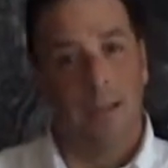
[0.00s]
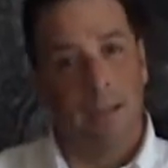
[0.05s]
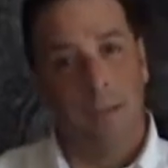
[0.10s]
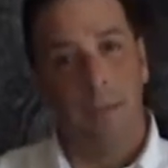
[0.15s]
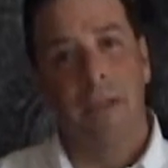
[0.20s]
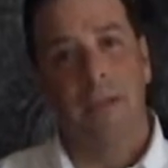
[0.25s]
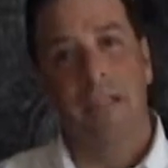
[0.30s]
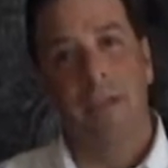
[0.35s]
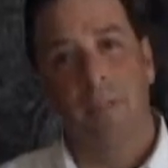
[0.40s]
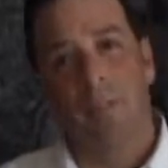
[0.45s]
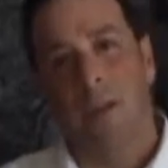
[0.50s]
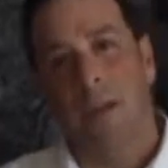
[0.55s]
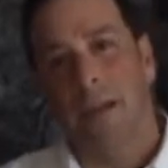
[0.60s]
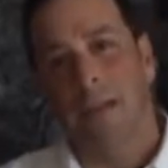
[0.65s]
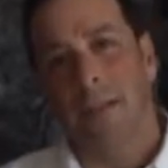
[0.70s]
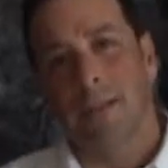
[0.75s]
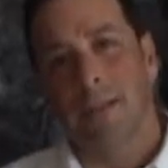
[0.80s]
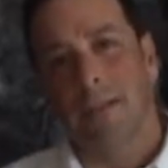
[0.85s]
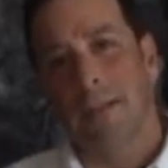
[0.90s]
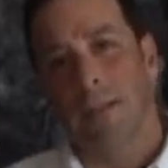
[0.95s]
Let me
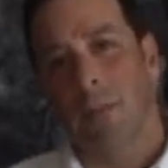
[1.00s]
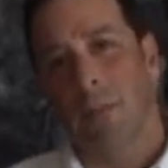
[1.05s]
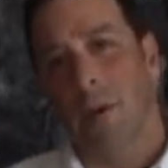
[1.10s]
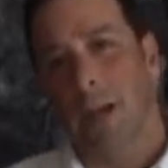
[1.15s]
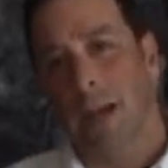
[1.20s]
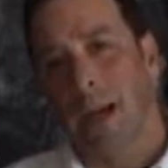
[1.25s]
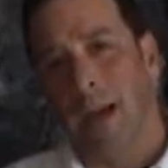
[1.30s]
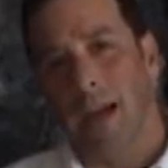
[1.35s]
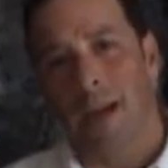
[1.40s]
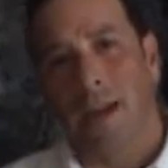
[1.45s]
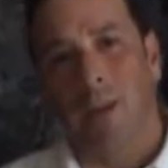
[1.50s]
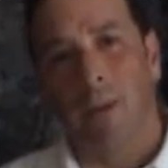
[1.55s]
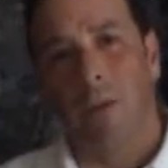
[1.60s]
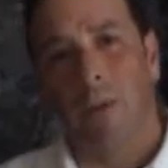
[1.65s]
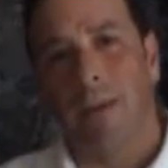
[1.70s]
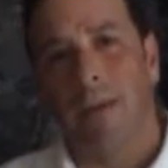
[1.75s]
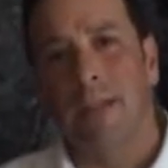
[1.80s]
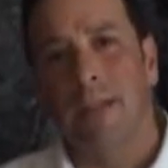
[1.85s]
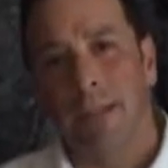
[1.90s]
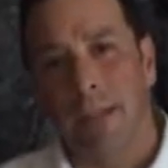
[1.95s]
explain it this way. I had a
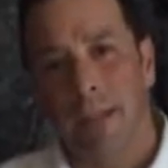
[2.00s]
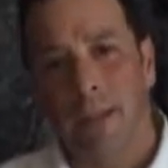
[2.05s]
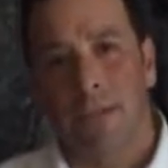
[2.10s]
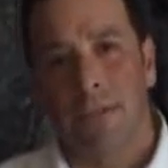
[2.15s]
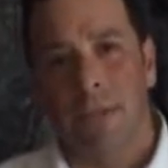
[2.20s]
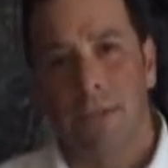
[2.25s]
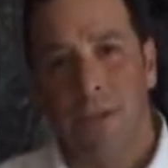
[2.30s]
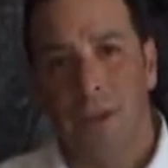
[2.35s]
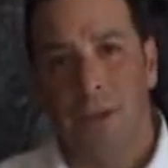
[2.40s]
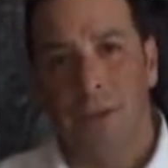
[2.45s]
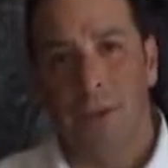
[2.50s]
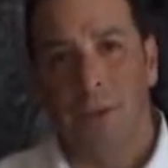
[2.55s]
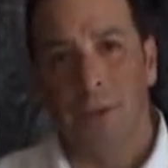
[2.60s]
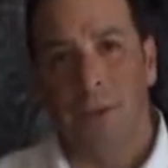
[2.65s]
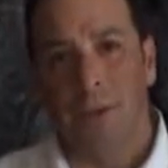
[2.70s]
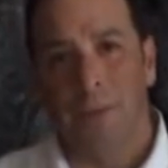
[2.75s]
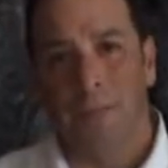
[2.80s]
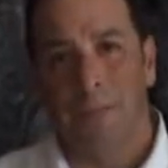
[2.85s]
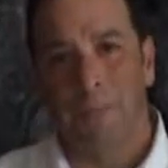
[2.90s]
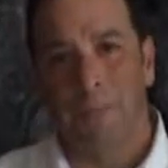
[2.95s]
great sales
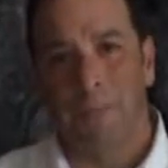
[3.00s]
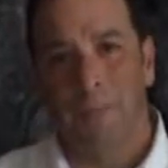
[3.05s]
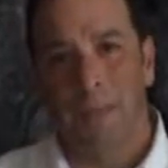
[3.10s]
teacher